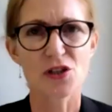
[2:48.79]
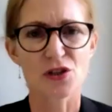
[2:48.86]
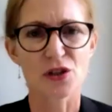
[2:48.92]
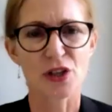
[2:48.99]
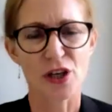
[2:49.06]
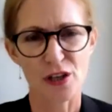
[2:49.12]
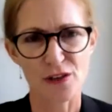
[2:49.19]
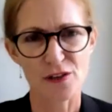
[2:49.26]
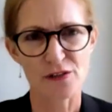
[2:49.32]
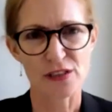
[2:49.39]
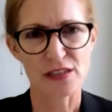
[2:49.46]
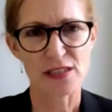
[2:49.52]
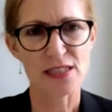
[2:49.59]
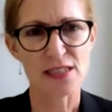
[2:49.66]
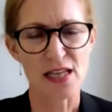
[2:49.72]
to COVID
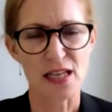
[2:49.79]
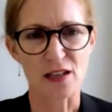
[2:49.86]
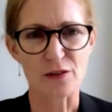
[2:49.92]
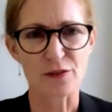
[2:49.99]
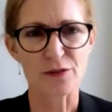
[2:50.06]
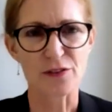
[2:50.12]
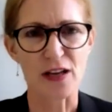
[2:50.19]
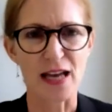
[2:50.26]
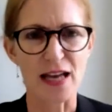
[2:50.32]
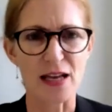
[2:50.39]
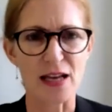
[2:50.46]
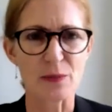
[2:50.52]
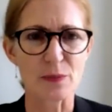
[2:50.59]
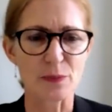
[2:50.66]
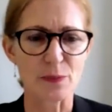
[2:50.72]
itself,
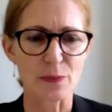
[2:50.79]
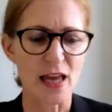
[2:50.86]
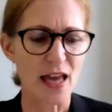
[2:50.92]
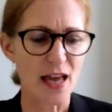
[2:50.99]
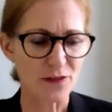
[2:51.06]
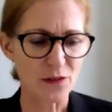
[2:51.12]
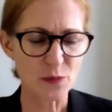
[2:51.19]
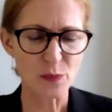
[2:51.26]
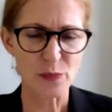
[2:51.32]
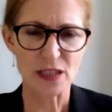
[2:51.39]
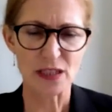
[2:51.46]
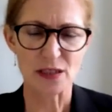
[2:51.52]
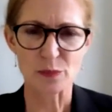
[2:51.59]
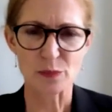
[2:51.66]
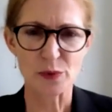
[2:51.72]
I haven't
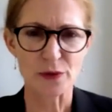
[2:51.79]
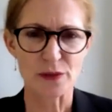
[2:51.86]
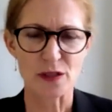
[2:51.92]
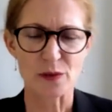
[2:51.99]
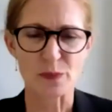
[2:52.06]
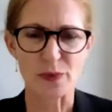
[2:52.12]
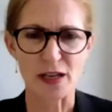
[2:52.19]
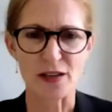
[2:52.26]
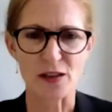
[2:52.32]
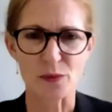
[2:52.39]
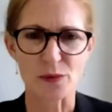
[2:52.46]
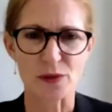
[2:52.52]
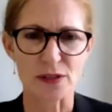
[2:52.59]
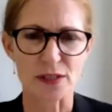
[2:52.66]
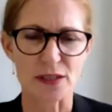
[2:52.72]
been employed by the
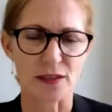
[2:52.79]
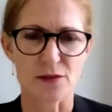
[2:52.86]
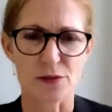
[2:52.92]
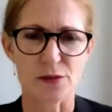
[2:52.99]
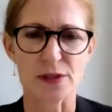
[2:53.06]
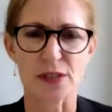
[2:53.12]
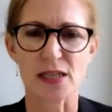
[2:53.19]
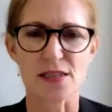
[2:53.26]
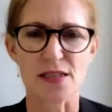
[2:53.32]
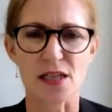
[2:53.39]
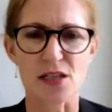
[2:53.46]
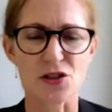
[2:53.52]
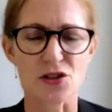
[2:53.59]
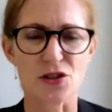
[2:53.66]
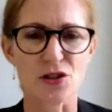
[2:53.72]
World Health
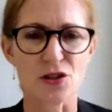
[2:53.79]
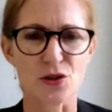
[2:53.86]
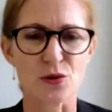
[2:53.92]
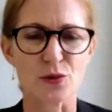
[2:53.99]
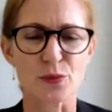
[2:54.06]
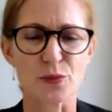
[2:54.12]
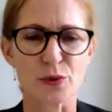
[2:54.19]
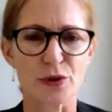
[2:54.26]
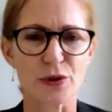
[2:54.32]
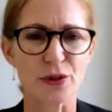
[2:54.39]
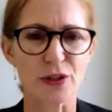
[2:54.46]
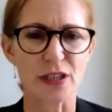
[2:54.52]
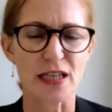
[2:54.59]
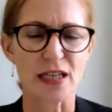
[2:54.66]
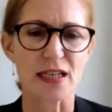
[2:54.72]
Organization to do
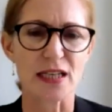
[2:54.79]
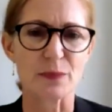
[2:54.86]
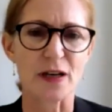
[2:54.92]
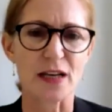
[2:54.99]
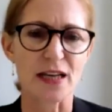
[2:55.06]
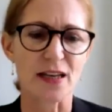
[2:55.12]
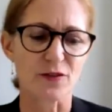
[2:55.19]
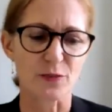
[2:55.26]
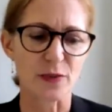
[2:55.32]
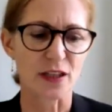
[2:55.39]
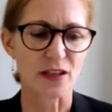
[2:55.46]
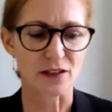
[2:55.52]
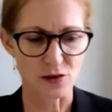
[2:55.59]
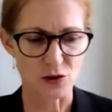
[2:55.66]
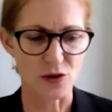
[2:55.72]
work. I have
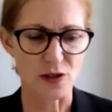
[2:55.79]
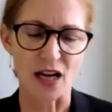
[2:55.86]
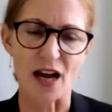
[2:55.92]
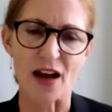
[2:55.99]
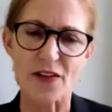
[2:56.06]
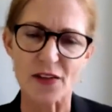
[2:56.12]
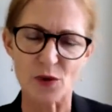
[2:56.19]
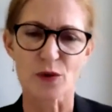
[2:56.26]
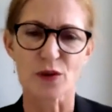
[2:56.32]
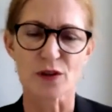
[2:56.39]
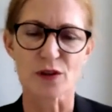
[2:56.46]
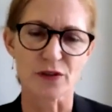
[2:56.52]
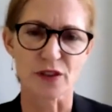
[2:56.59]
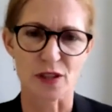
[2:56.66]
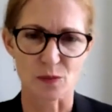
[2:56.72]
been doing other
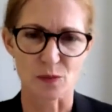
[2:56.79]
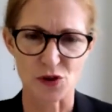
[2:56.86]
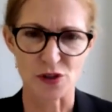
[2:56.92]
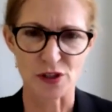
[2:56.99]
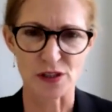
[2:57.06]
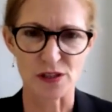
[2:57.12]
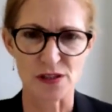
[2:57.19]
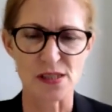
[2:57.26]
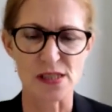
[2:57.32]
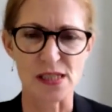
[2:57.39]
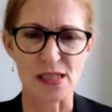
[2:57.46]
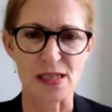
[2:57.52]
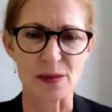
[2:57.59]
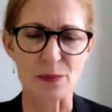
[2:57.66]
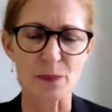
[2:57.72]
work for them during this
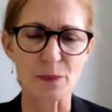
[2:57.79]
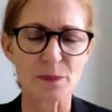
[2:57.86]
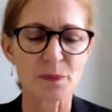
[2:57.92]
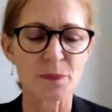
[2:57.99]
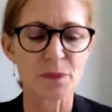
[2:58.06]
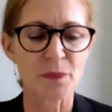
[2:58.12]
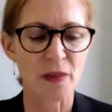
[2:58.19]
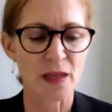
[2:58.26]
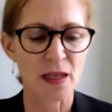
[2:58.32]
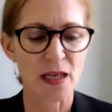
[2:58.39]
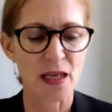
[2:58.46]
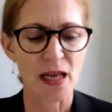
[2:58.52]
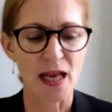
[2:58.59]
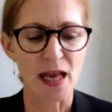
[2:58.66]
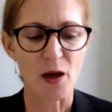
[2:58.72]
time.
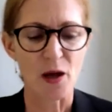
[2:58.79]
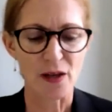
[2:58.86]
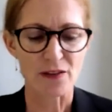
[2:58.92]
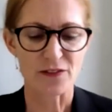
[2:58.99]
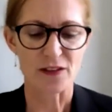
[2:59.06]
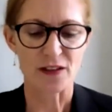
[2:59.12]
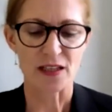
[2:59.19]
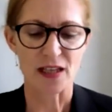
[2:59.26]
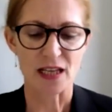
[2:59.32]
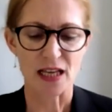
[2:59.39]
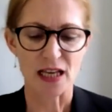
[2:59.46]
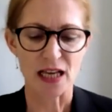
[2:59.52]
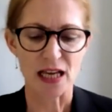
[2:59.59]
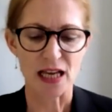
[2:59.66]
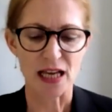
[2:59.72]
However,
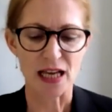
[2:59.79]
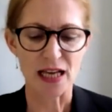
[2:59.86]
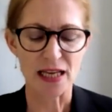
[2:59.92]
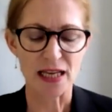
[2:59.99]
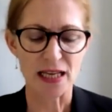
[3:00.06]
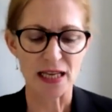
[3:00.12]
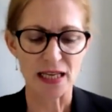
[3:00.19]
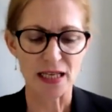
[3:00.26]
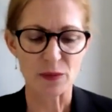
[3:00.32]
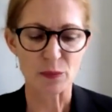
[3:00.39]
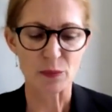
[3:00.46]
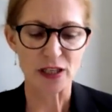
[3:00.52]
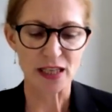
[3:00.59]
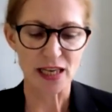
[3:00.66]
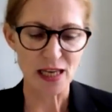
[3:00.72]
I
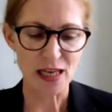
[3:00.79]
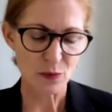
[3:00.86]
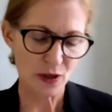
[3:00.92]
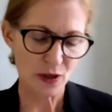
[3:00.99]
became